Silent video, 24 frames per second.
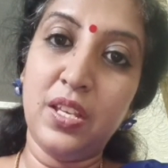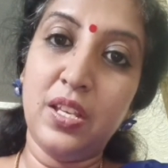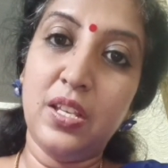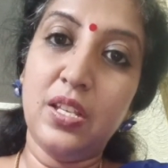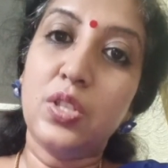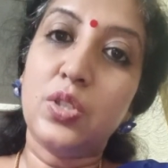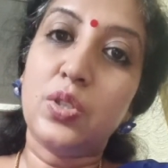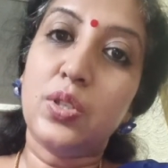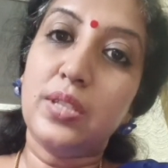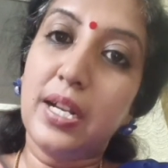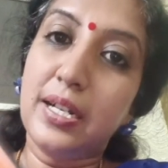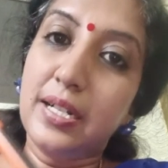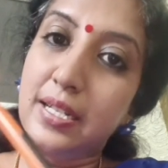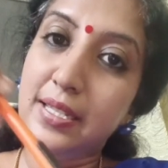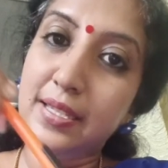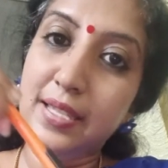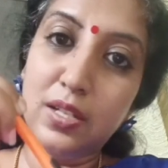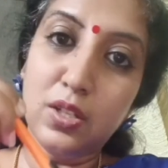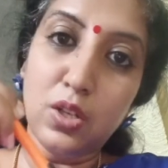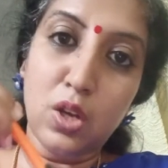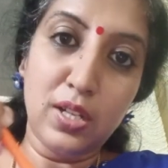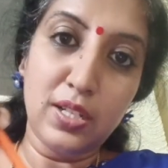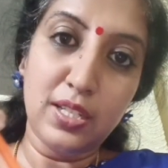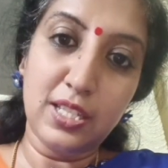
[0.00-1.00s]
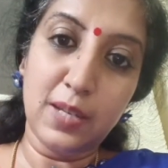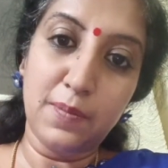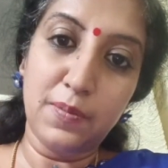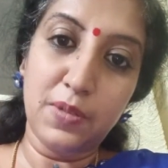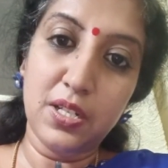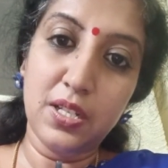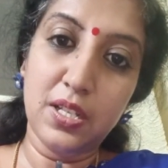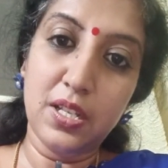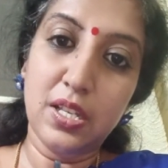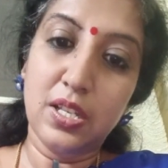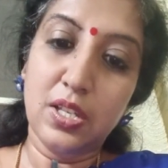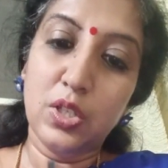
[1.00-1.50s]
So that is the concept.
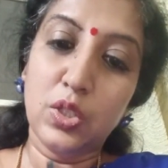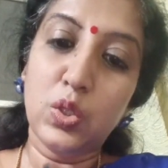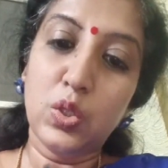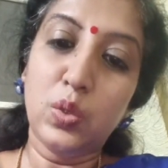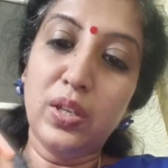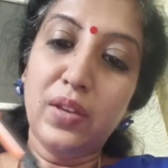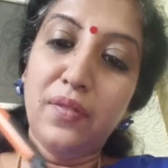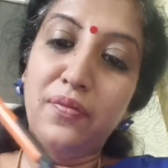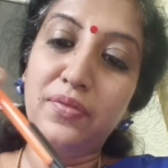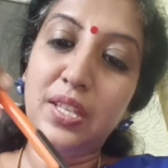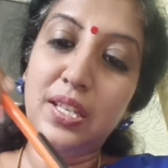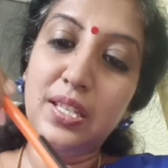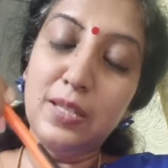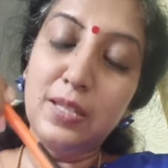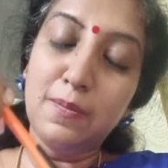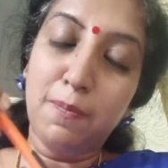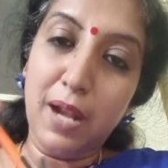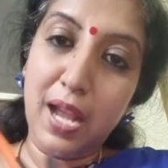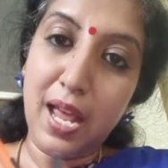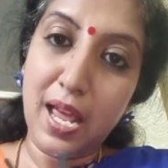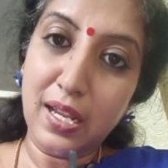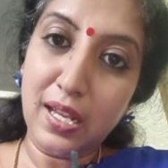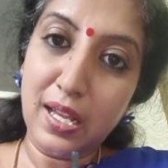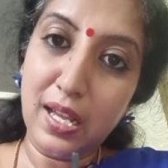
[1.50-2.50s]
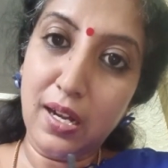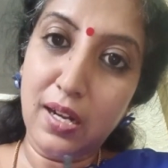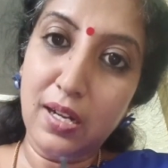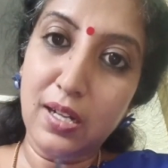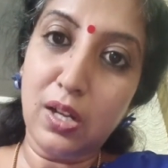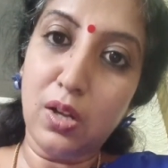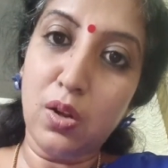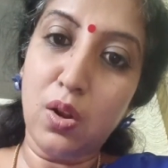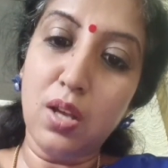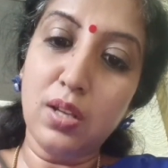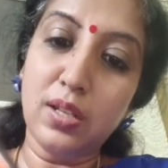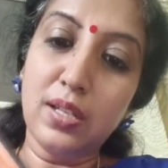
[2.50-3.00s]
So if this black colored
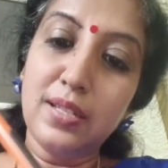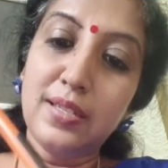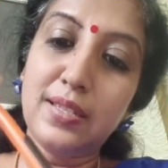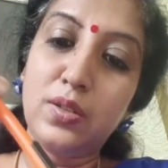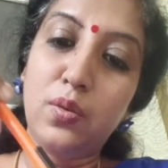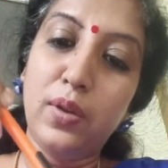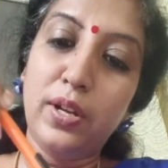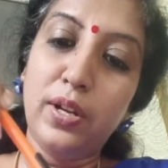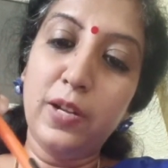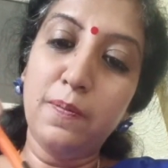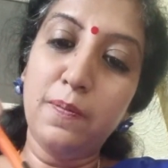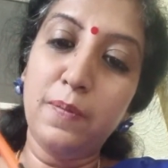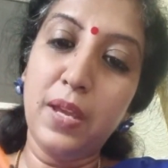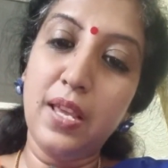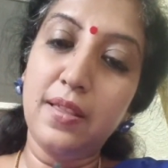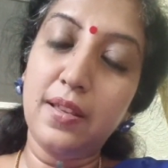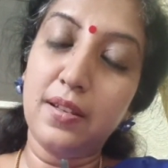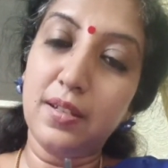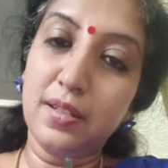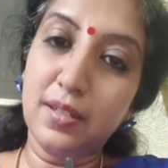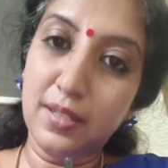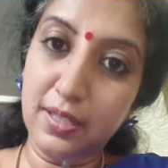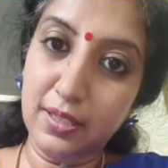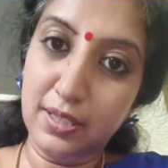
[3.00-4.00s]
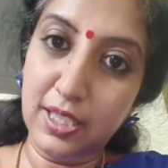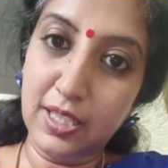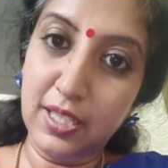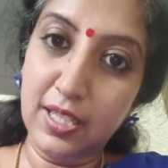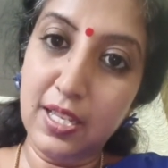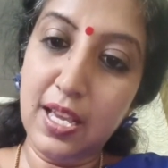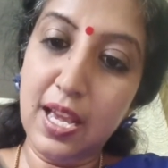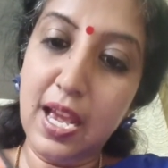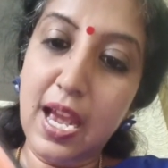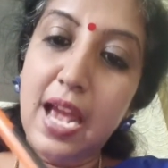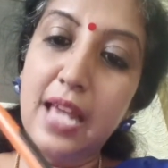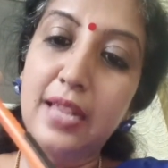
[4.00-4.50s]
clock is going to be the earth
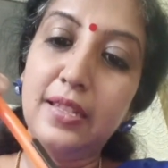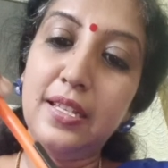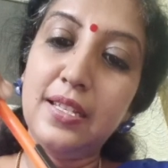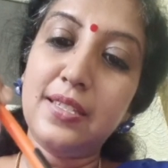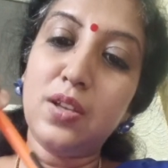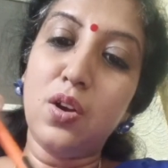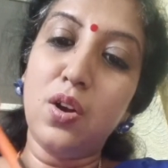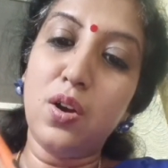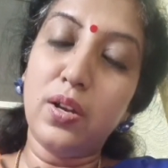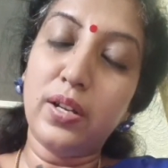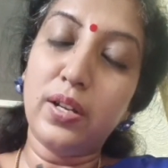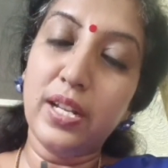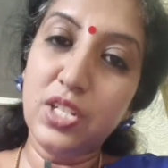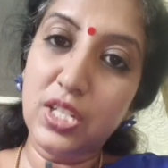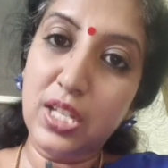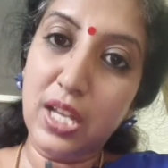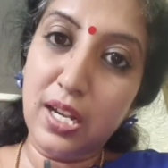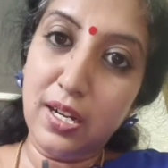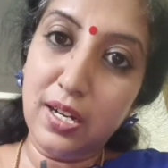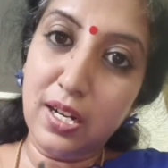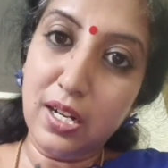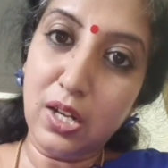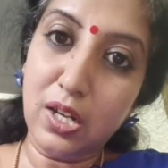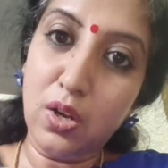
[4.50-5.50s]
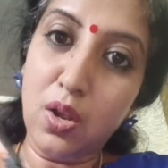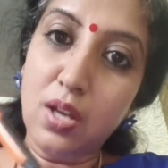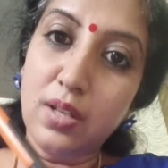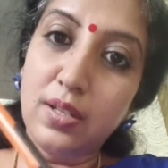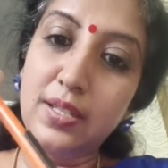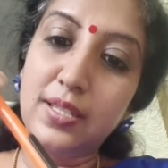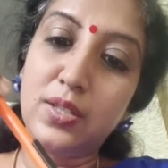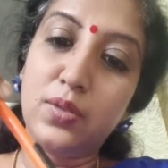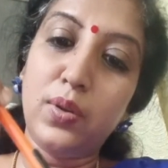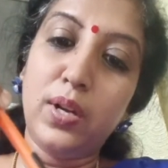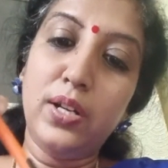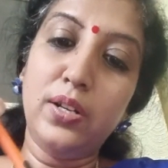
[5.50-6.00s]
and this orange colored clock
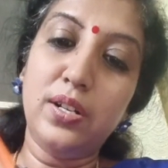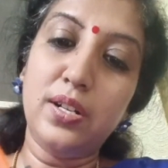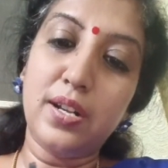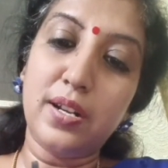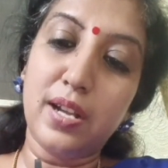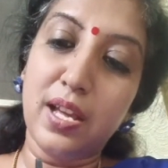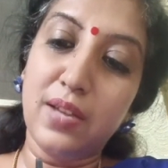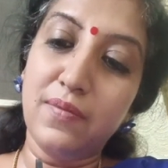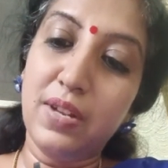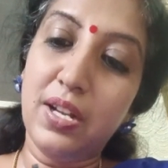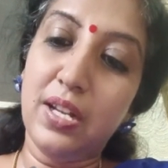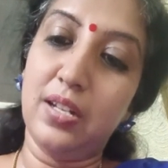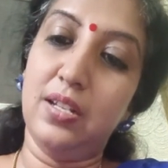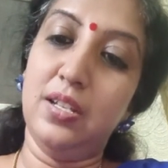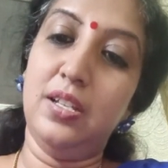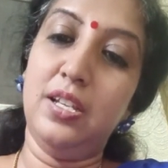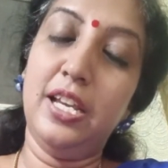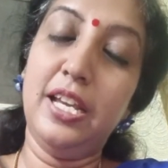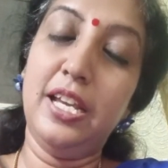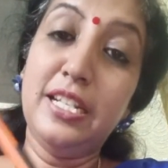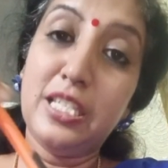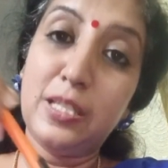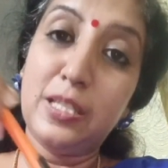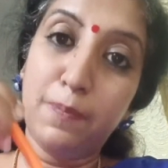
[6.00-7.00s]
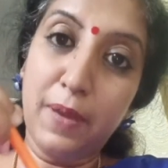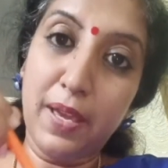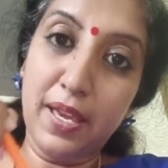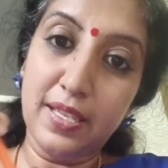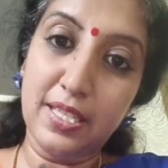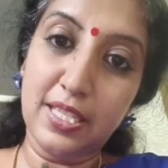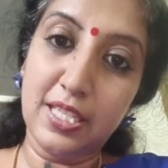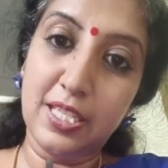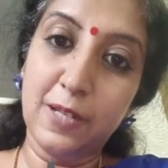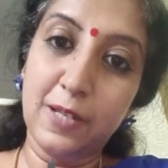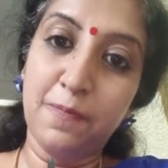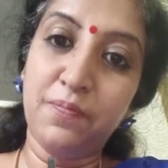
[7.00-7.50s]
is going to travel in
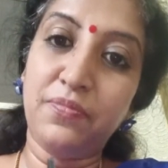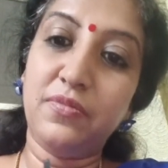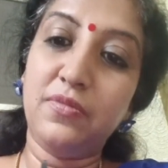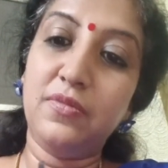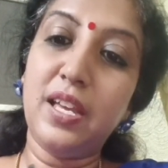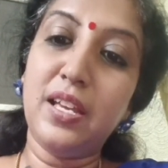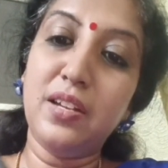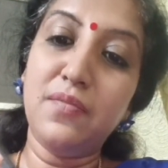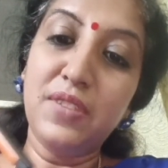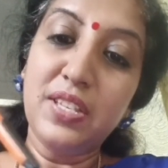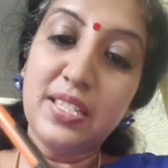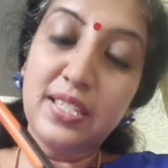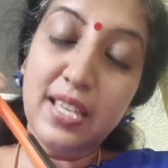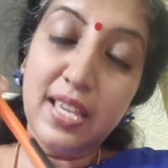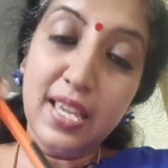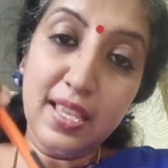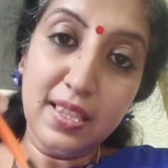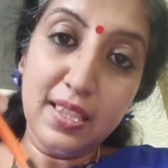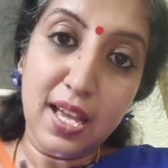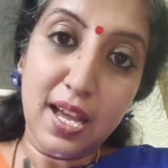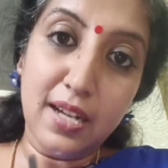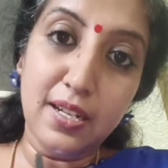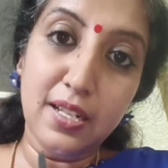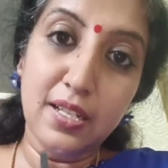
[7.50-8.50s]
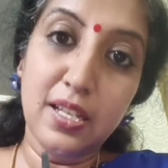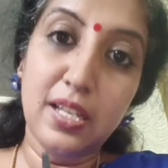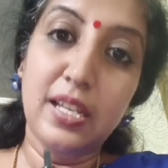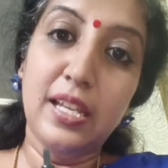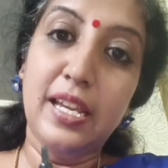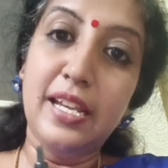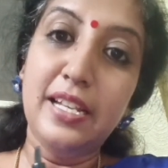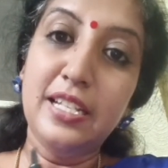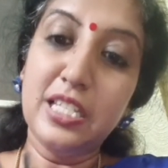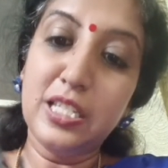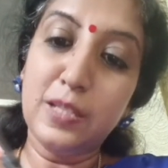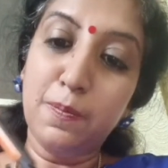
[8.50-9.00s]
space, then we say that
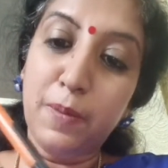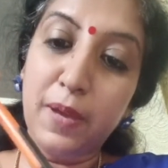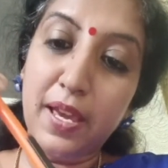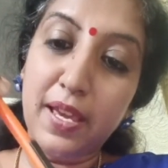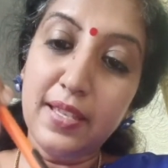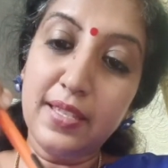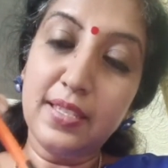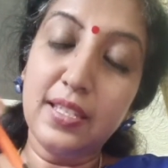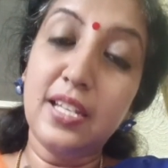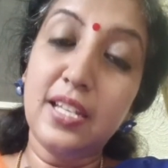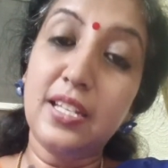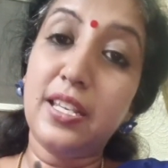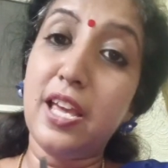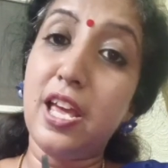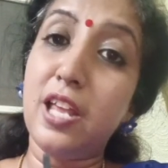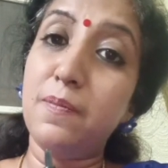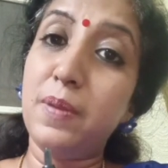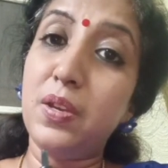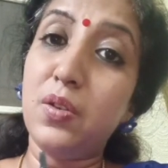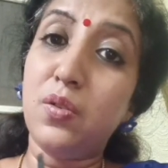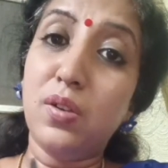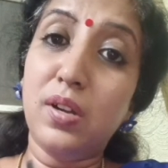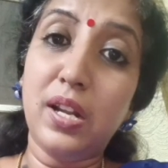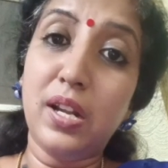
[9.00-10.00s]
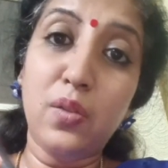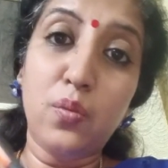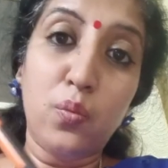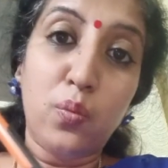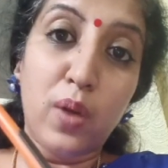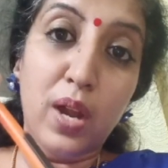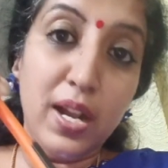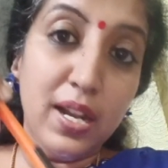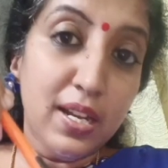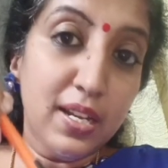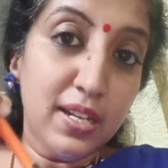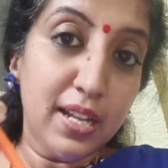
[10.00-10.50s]
in space it can be only
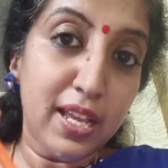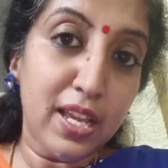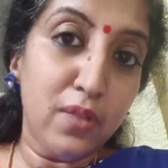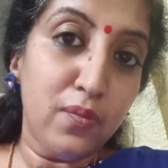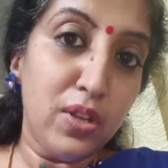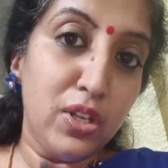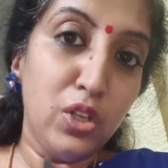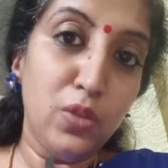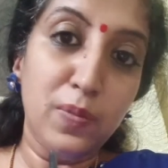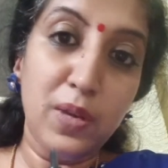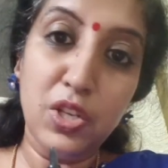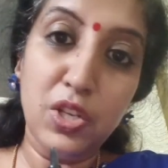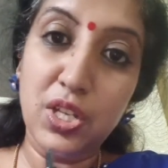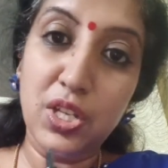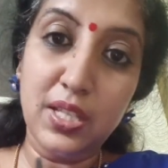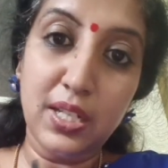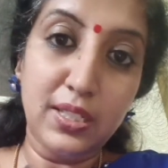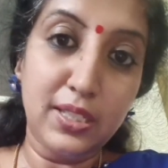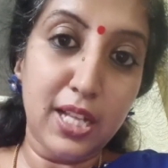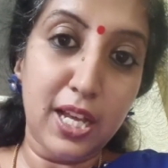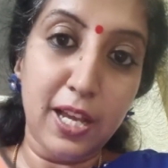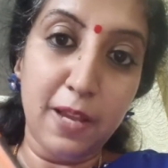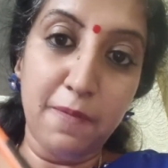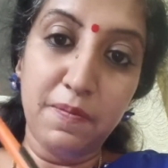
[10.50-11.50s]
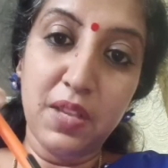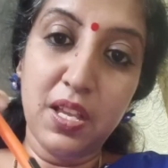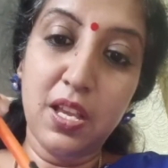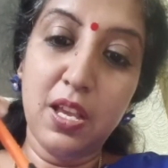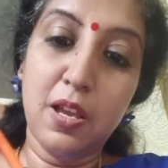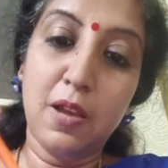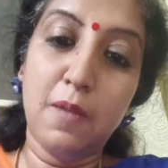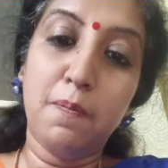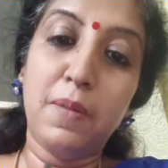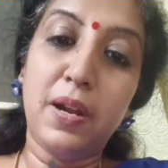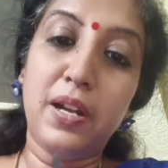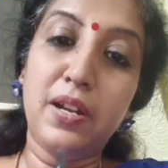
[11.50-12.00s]
one day when you measure the time.
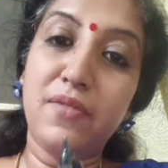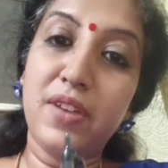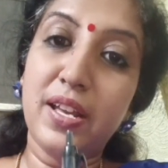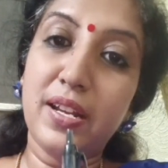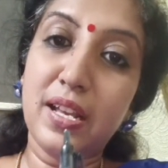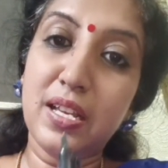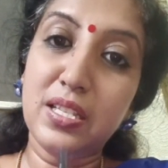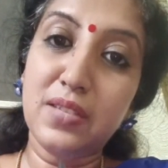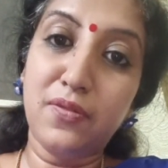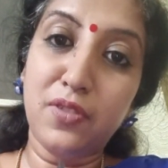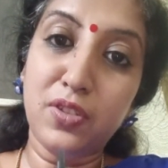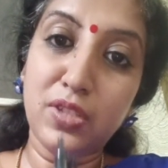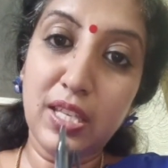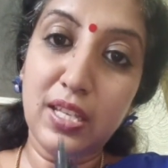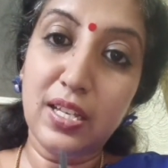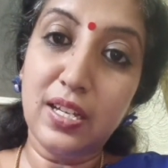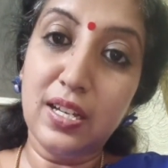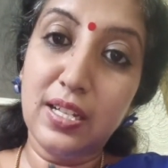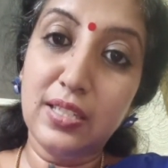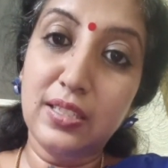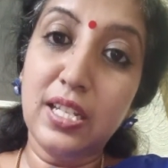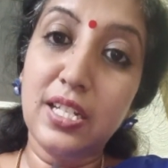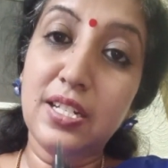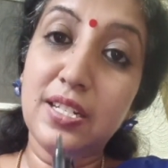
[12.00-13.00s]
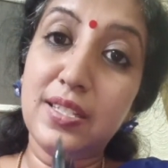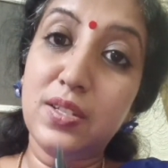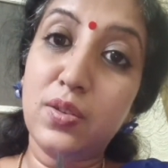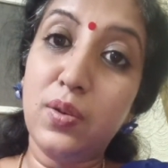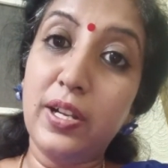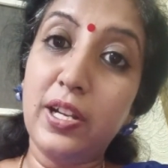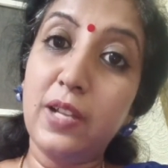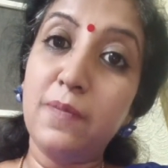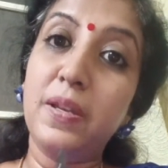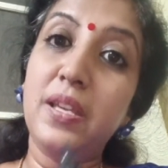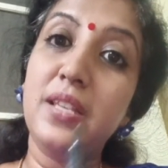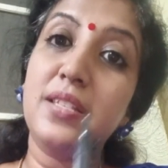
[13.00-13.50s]
But whereas for the earth it is going
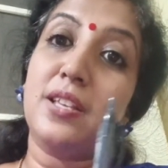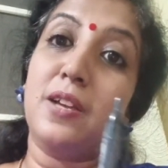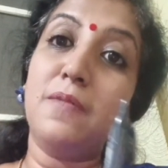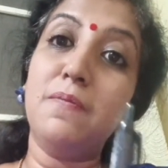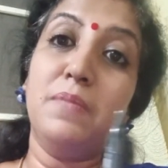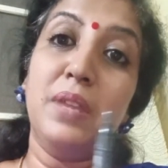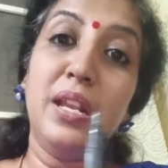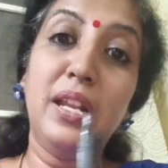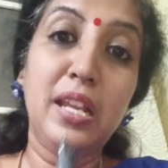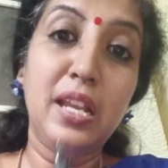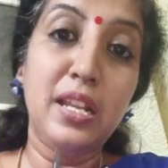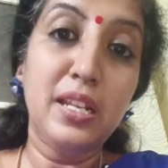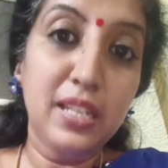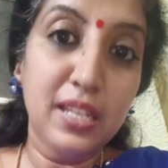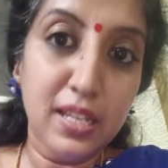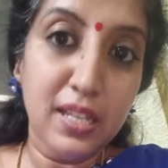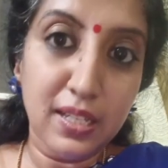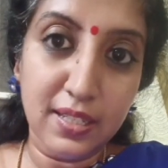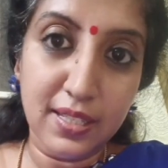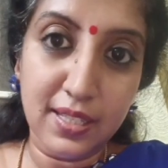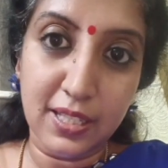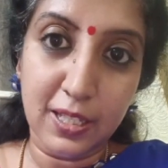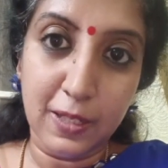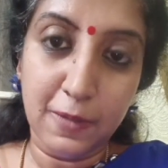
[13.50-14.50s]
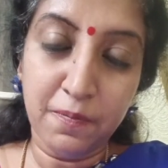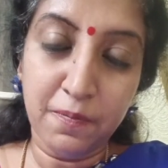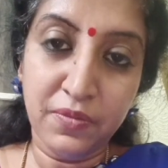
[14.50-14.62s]
to be some million years.